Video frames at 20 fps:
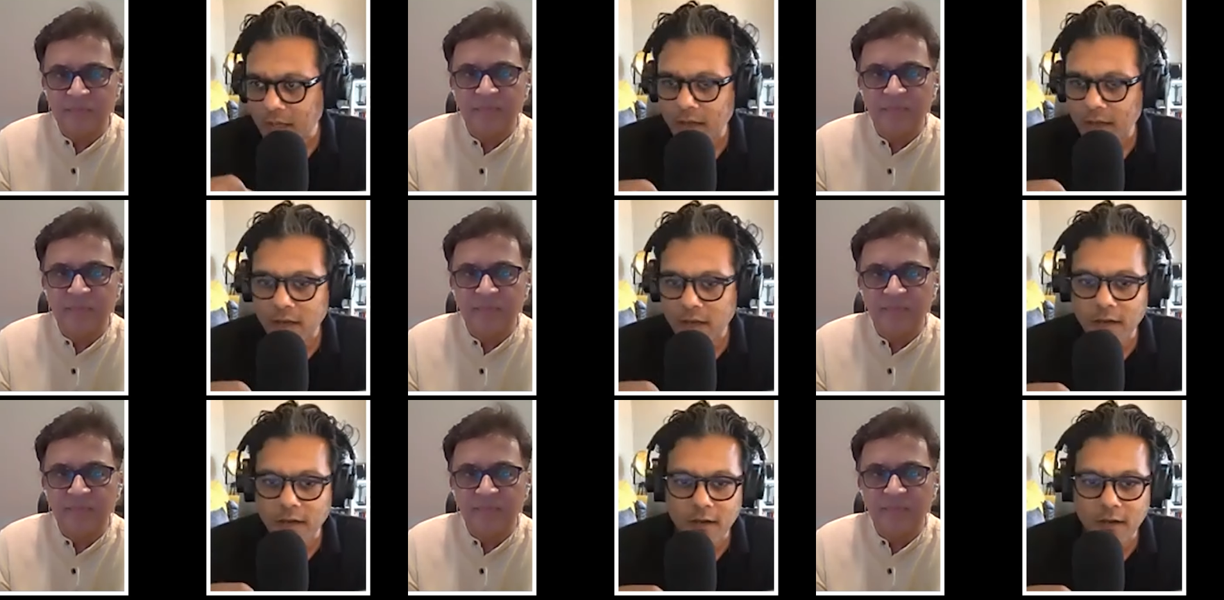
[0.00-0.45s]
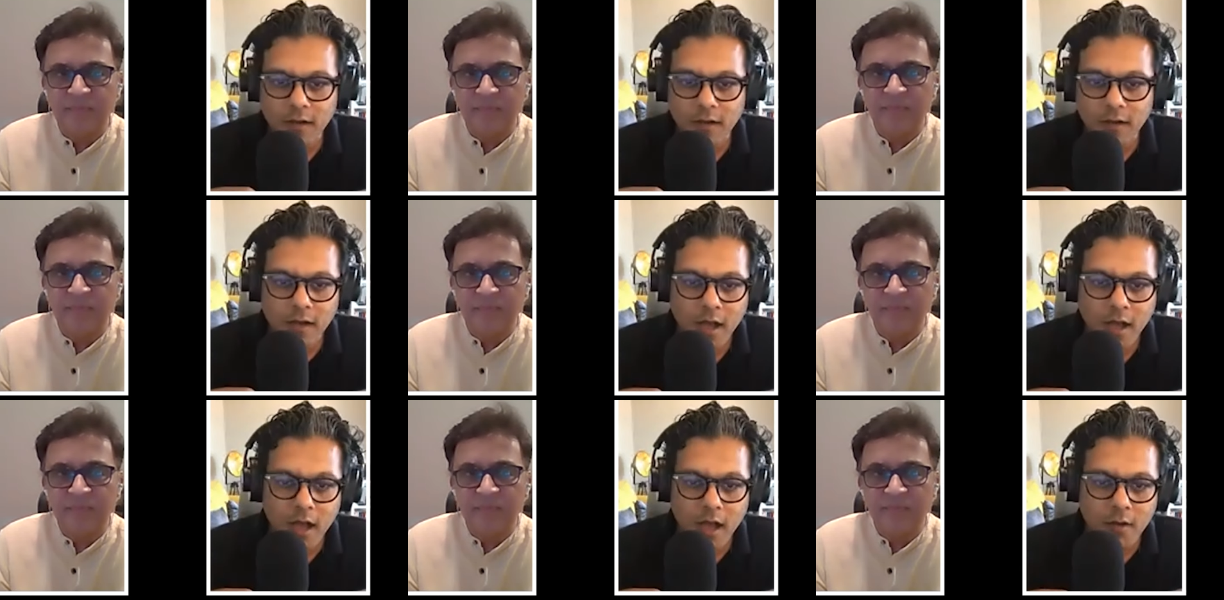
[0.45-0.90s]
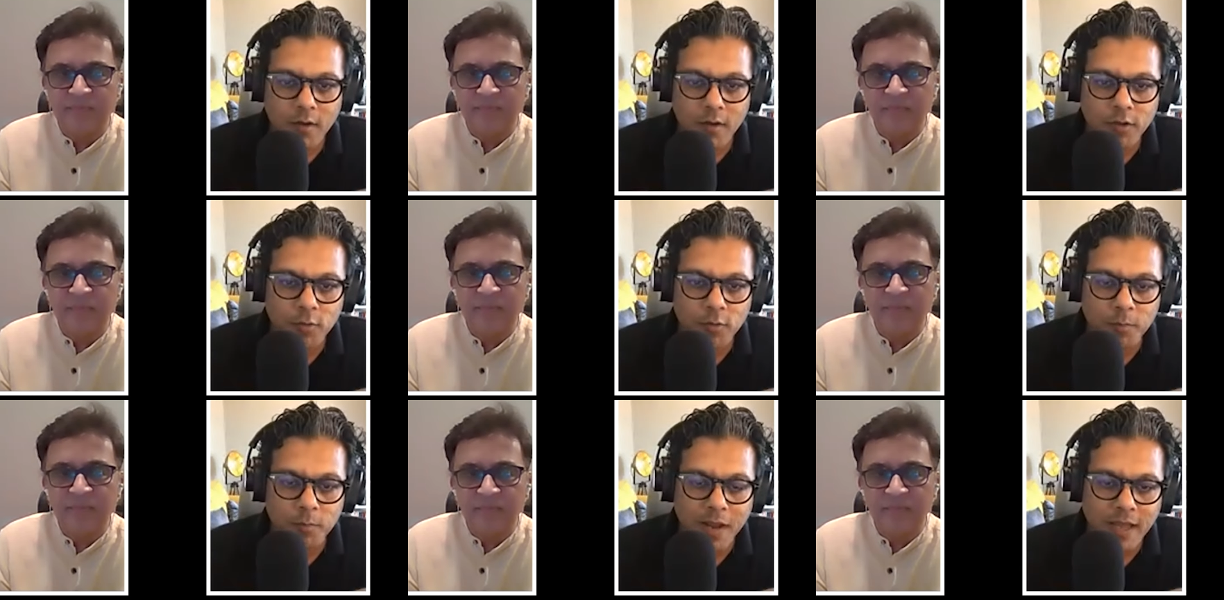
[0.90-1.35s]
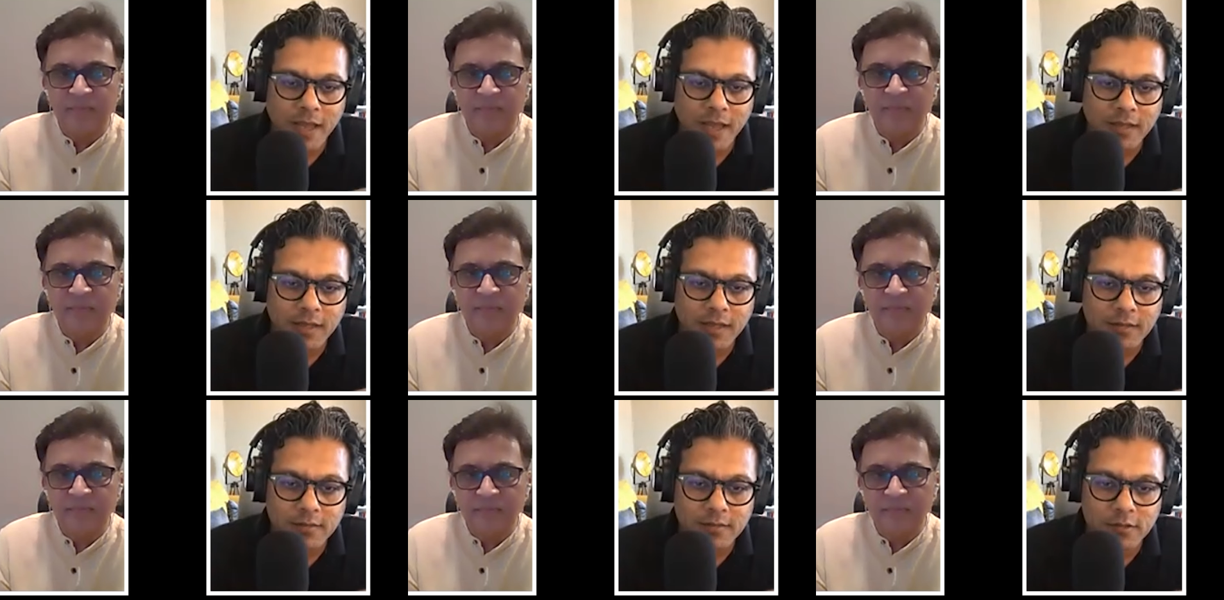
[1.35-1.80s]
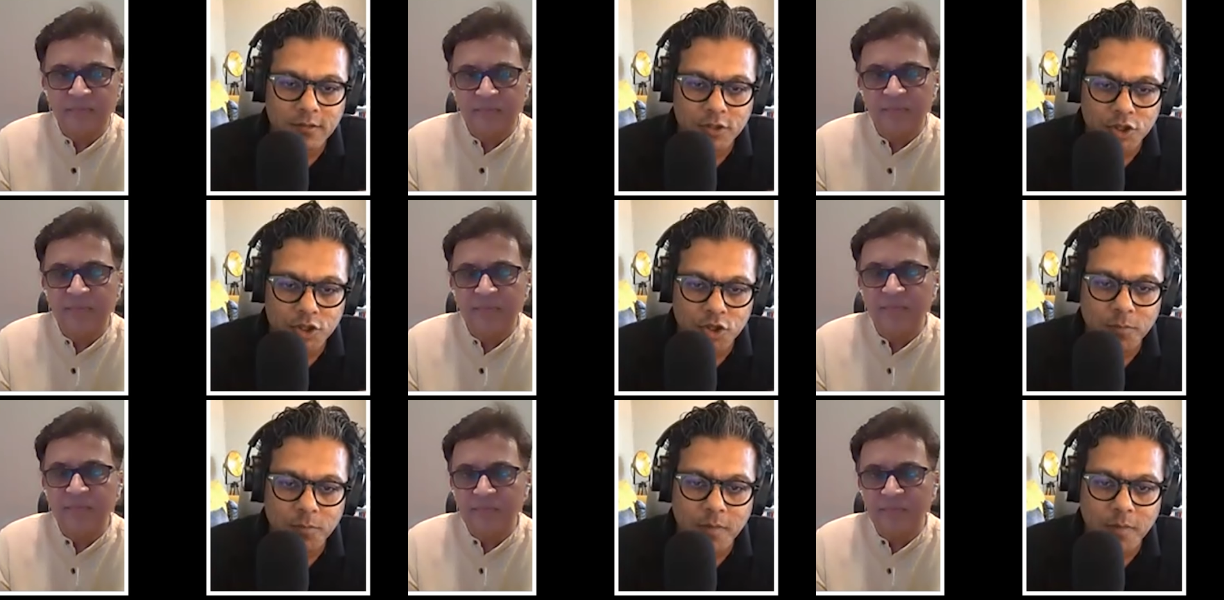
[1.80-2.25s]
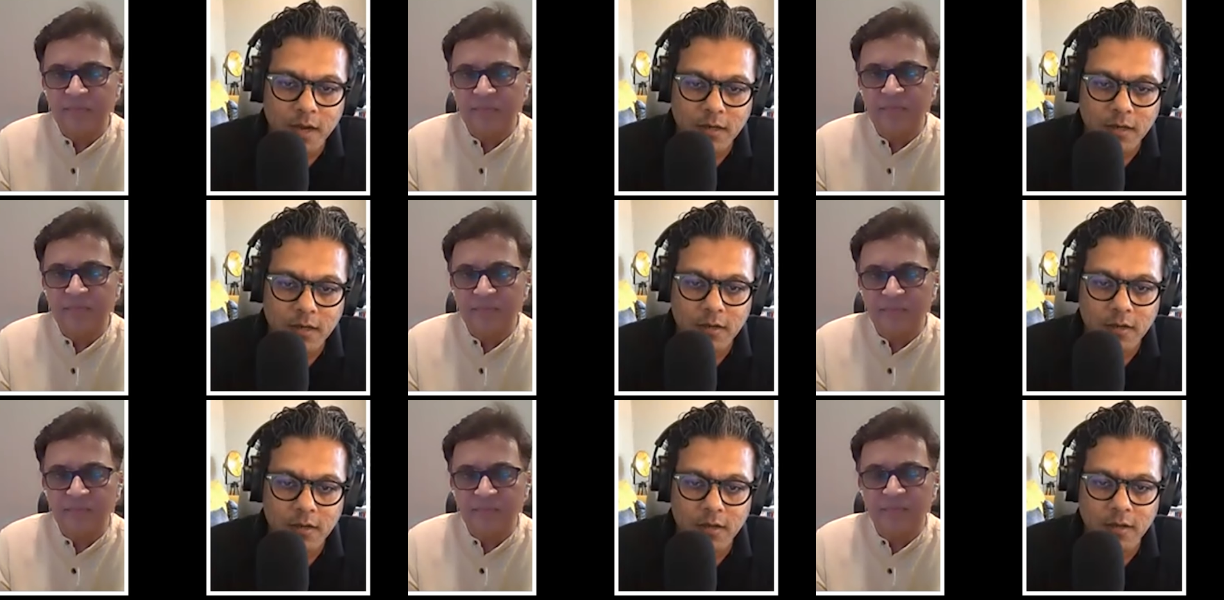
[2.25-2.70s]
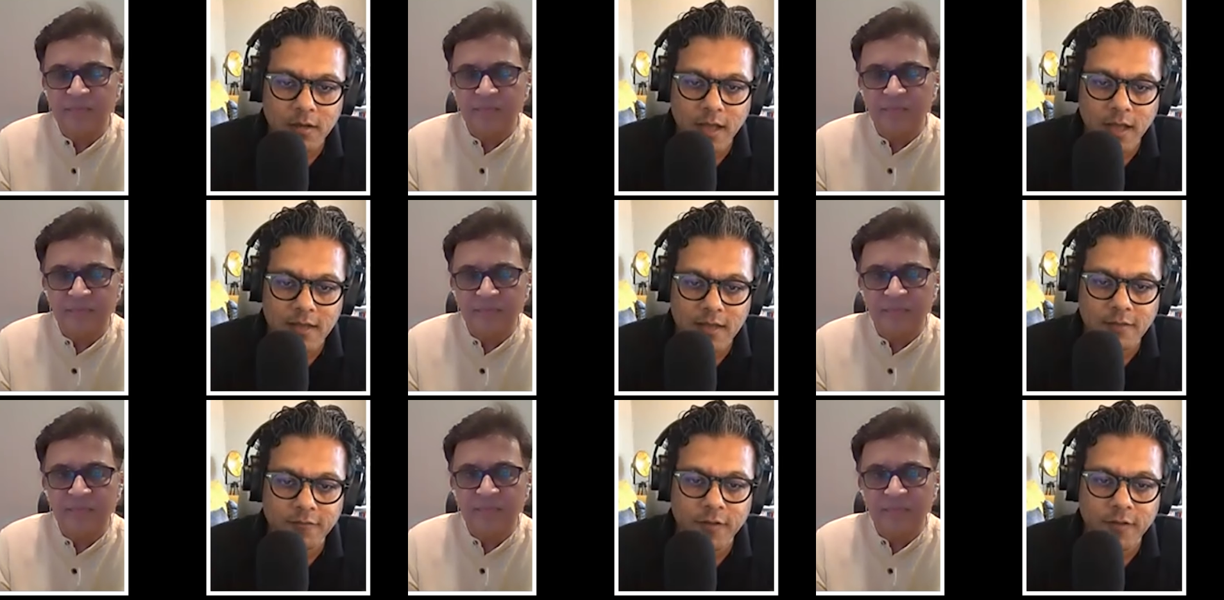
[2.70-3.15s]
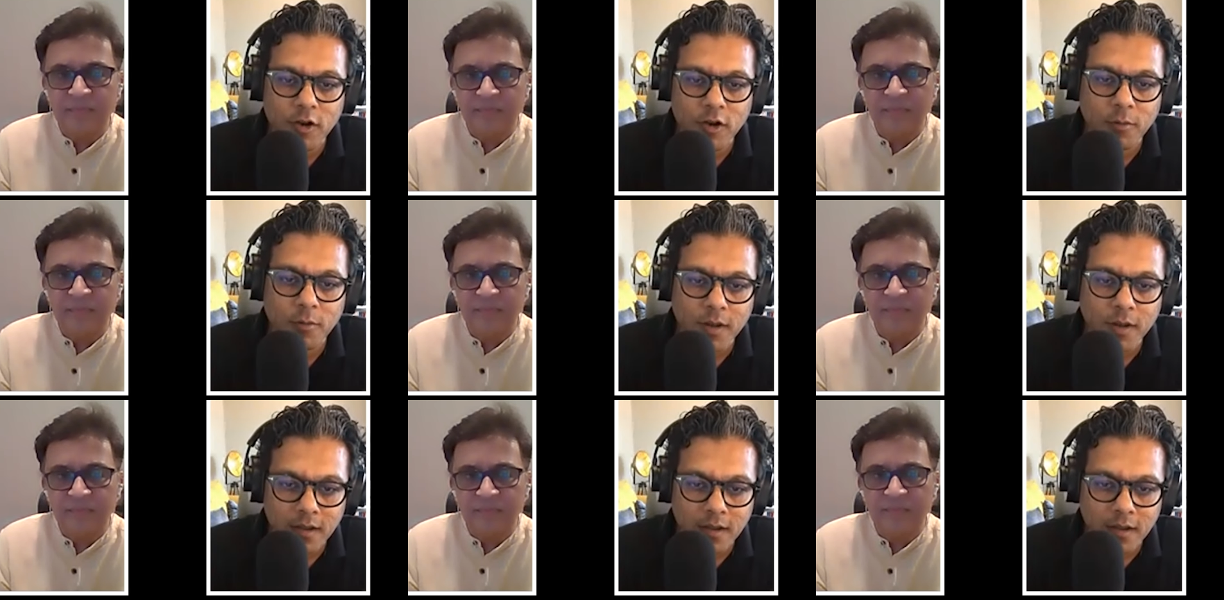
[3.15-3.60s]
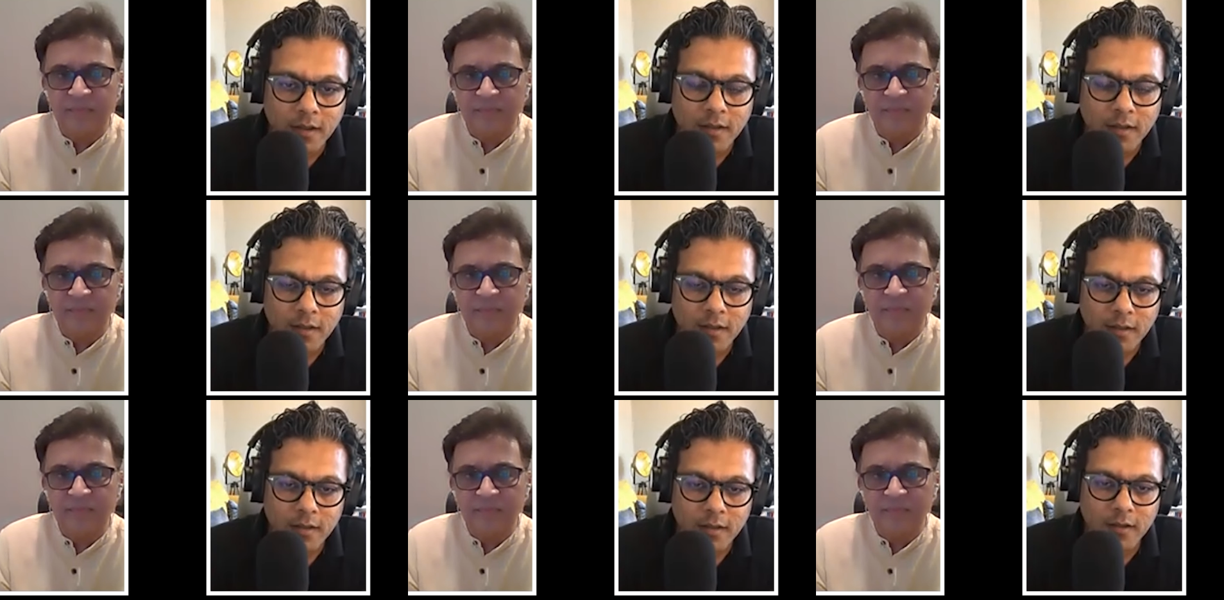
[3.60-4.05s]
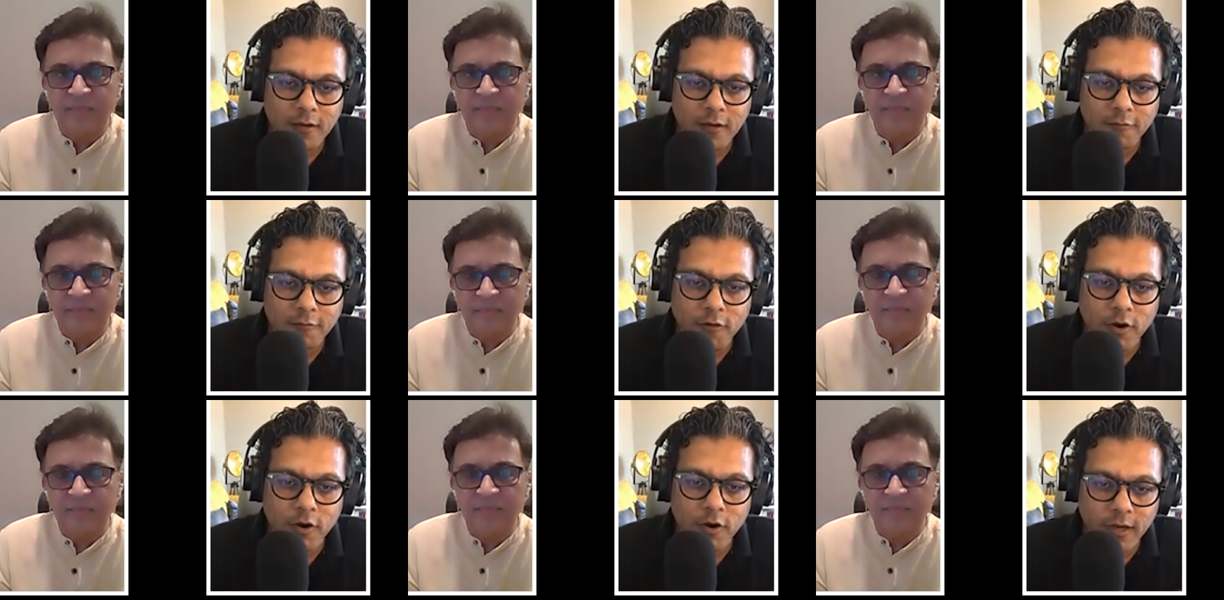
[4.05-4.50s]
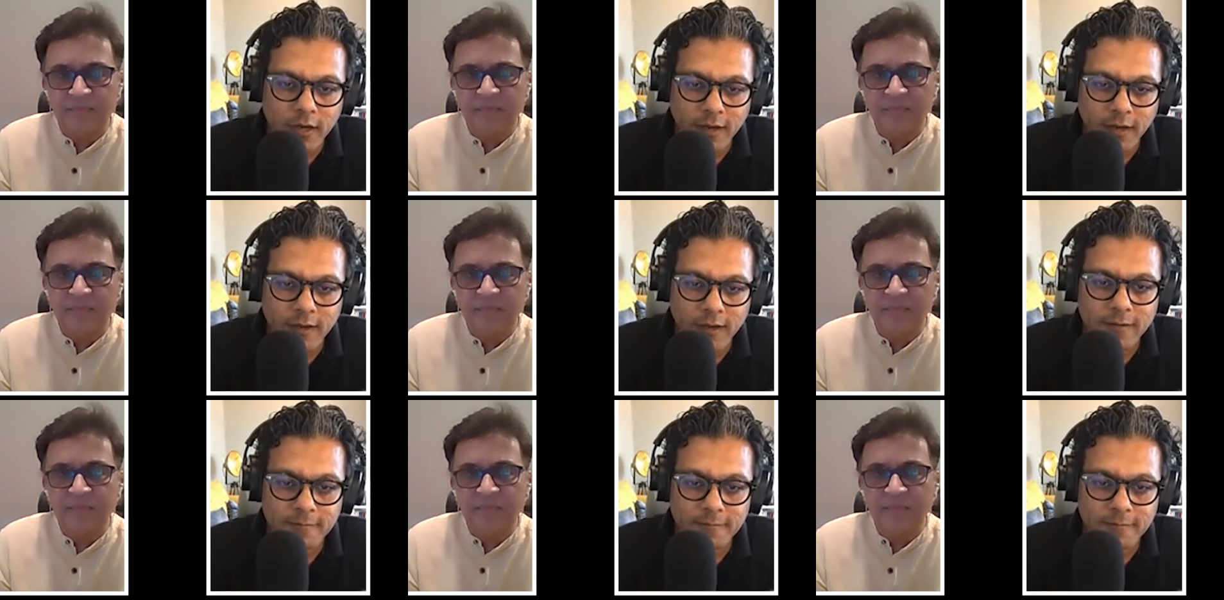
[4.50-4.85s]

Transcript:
Speaker 1: How are you planning JioMart as a phenomena for India?